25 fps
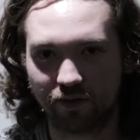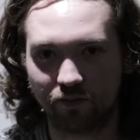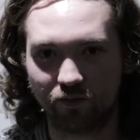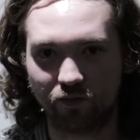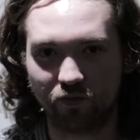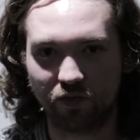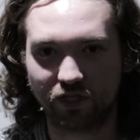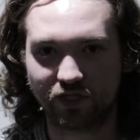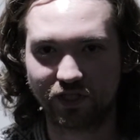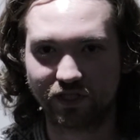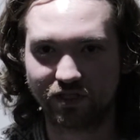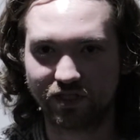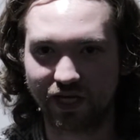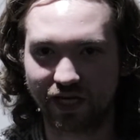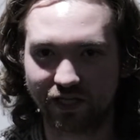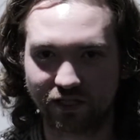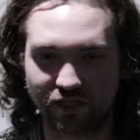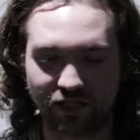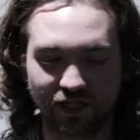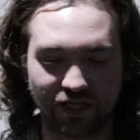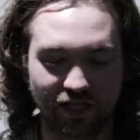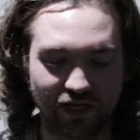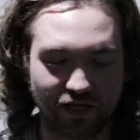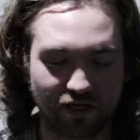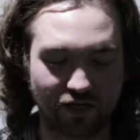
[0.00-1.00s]
which is
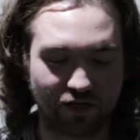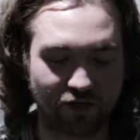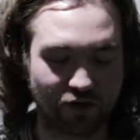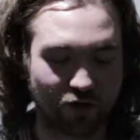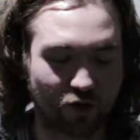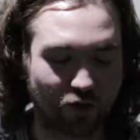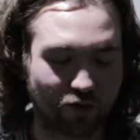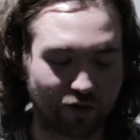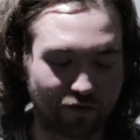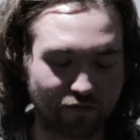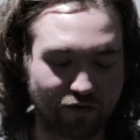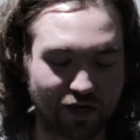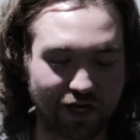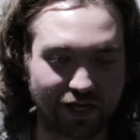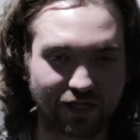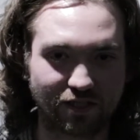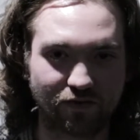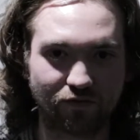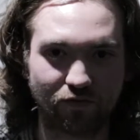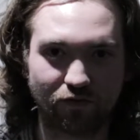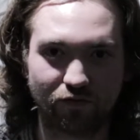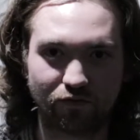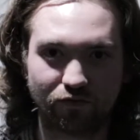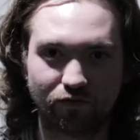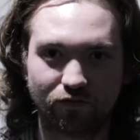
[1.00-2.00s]
actually not
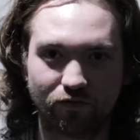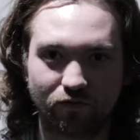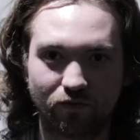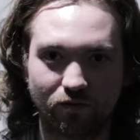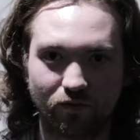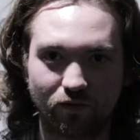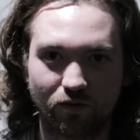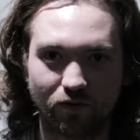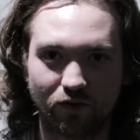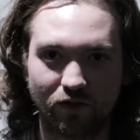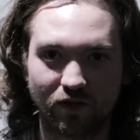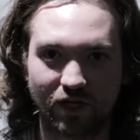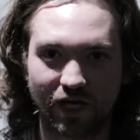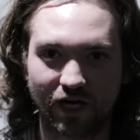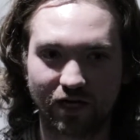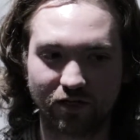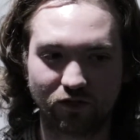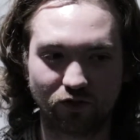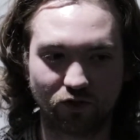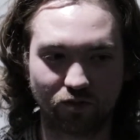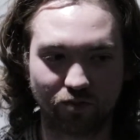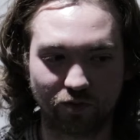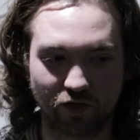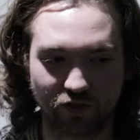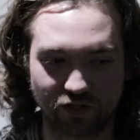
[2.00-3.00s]
reflective of the
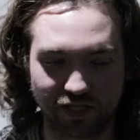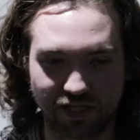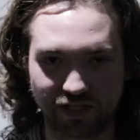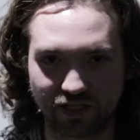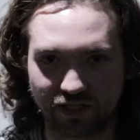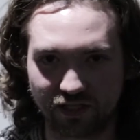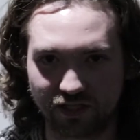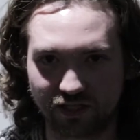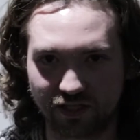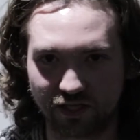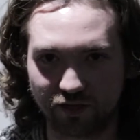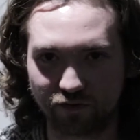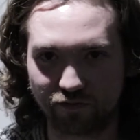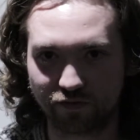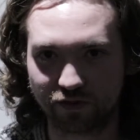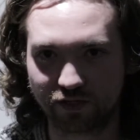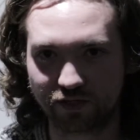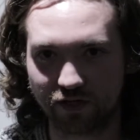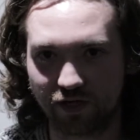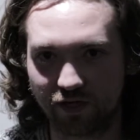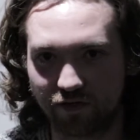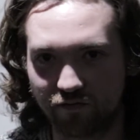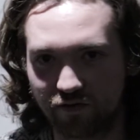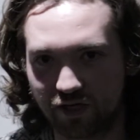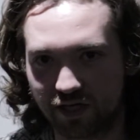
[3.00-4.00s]
actual project itself. It's
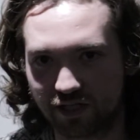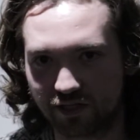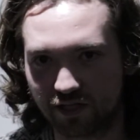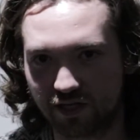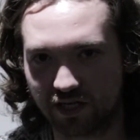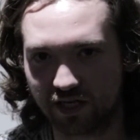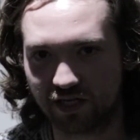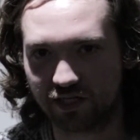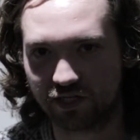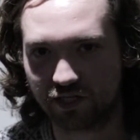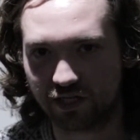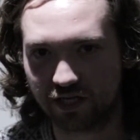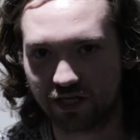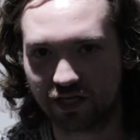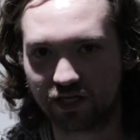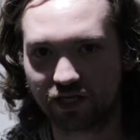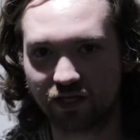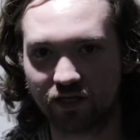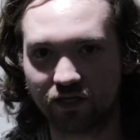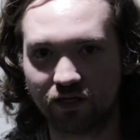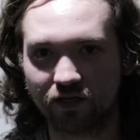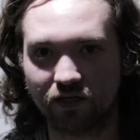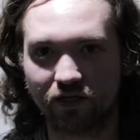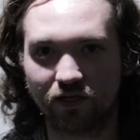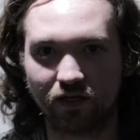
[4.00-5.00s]
kind of like tongue-in-cheek,
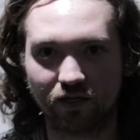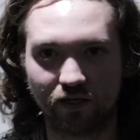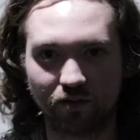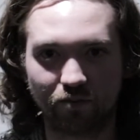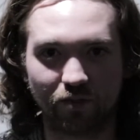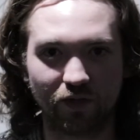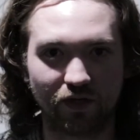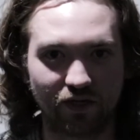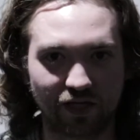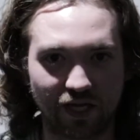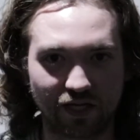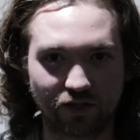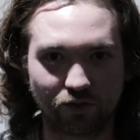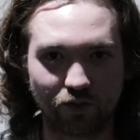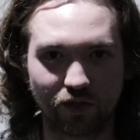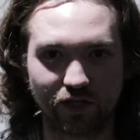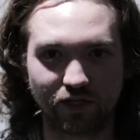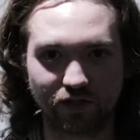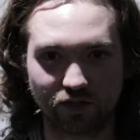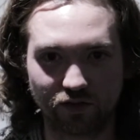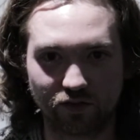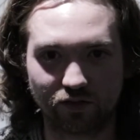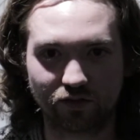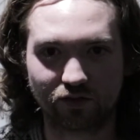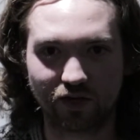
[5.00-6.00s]
but that's why
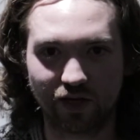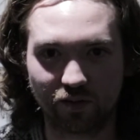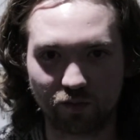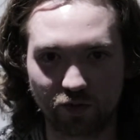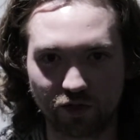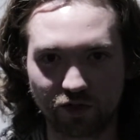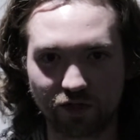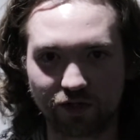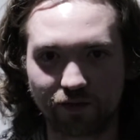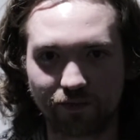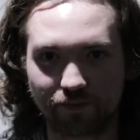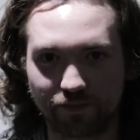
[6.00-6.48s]
it's called Scrapbook.